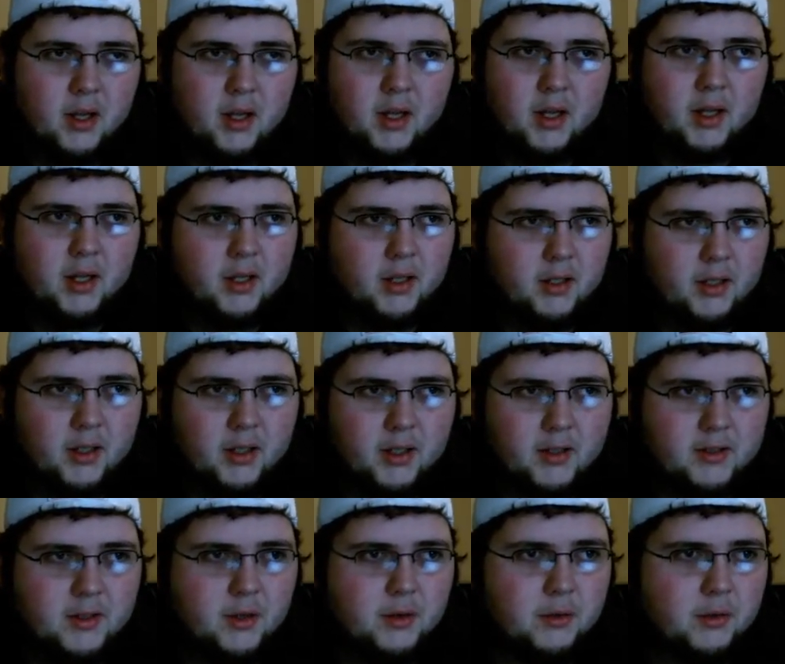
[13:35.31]

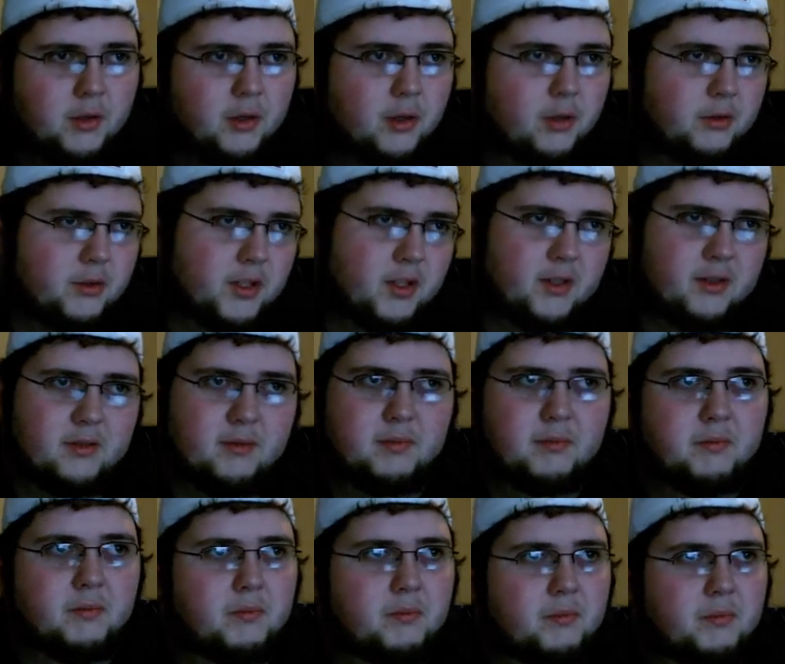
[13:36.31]
And Stone Cold just,
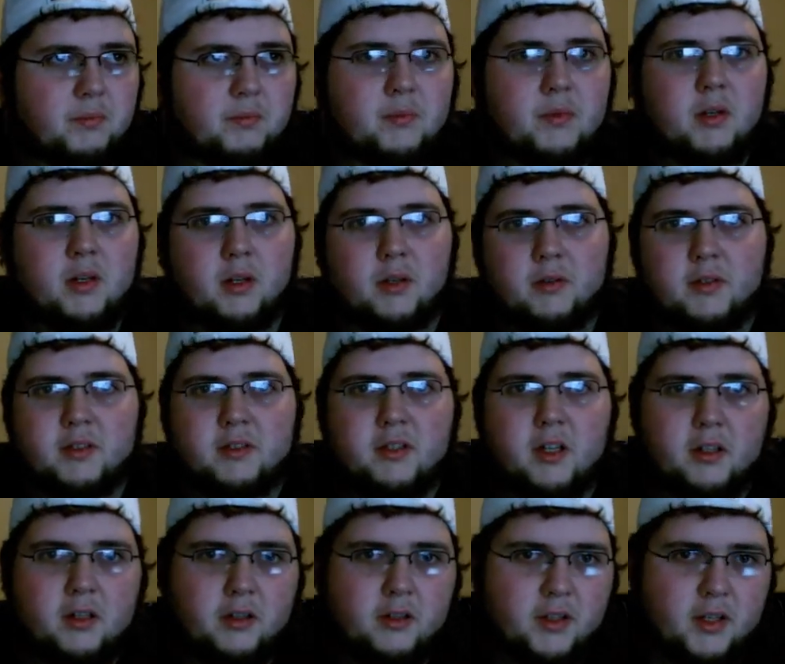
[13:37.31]

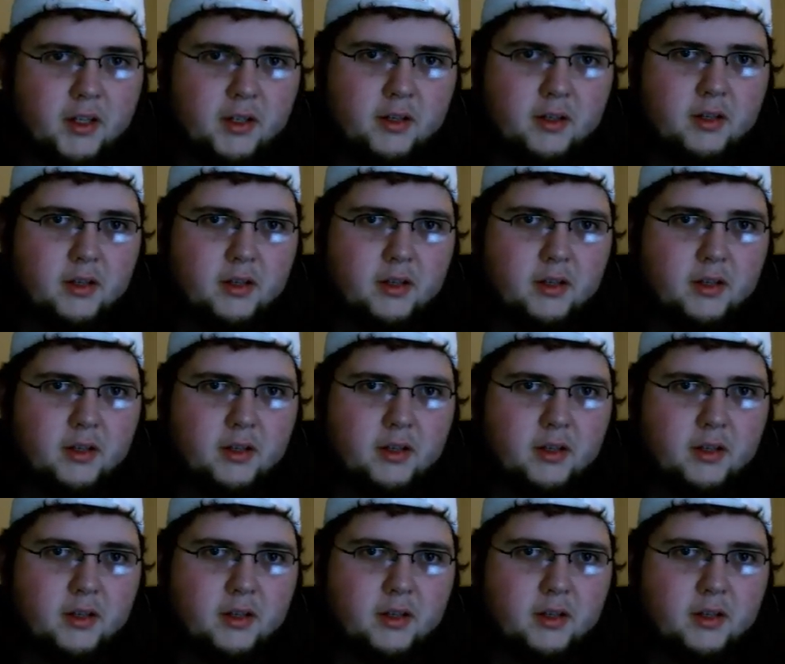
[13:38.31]
stunnered